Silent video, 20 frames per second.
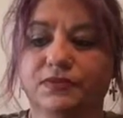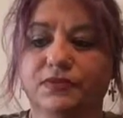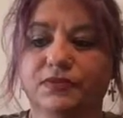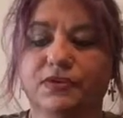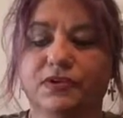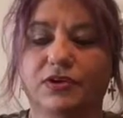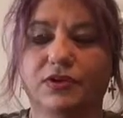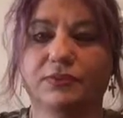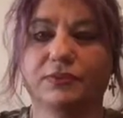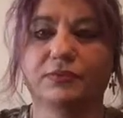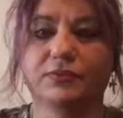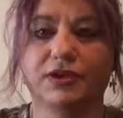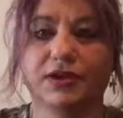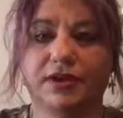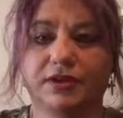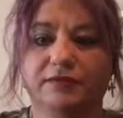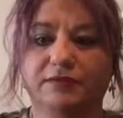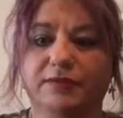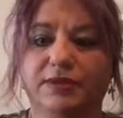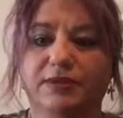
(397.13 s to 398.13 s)
So I
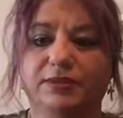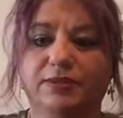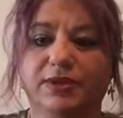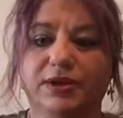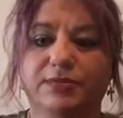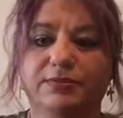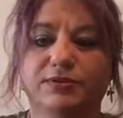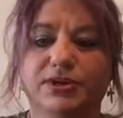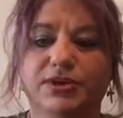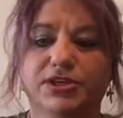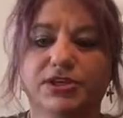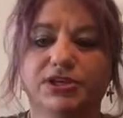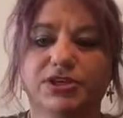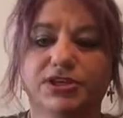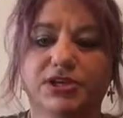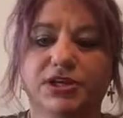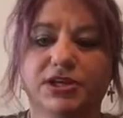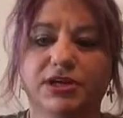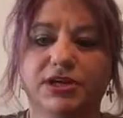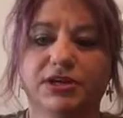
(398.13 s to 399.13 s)
have my wet brush,
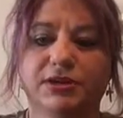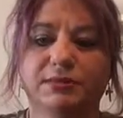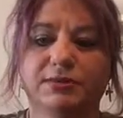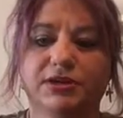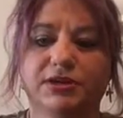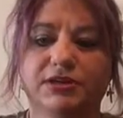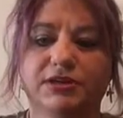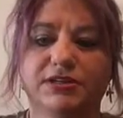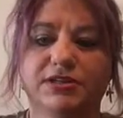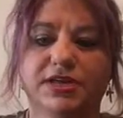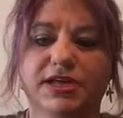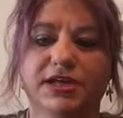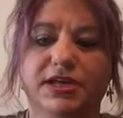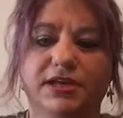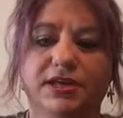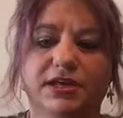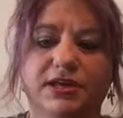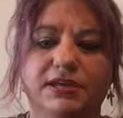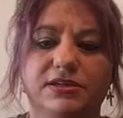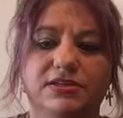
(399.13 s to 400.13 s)
and I'm going to
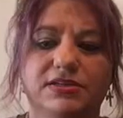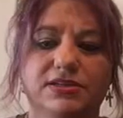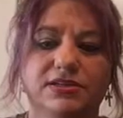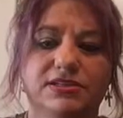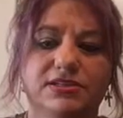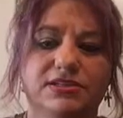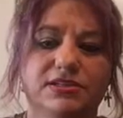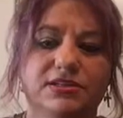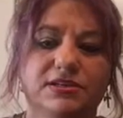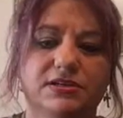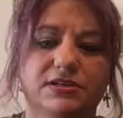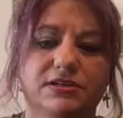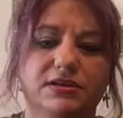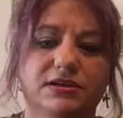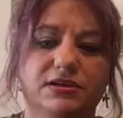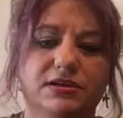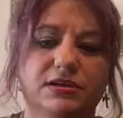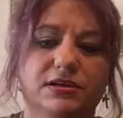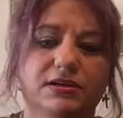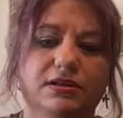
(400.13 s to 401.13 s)
take and just
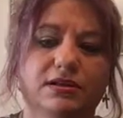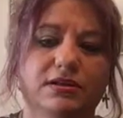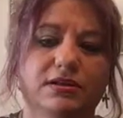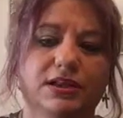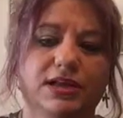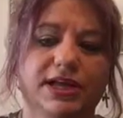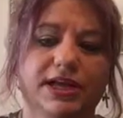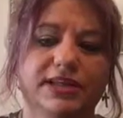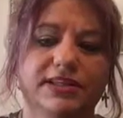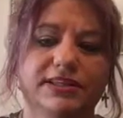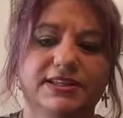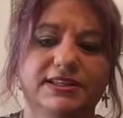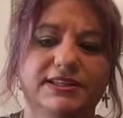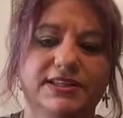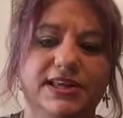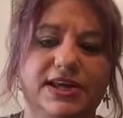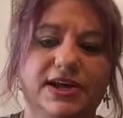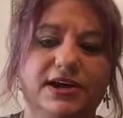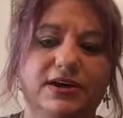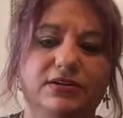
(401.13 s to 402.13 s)
glide this
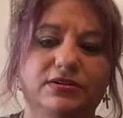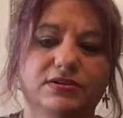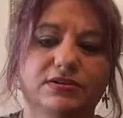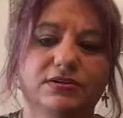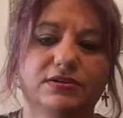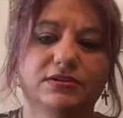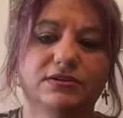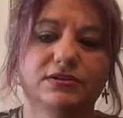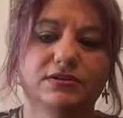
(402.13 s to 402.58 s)
out.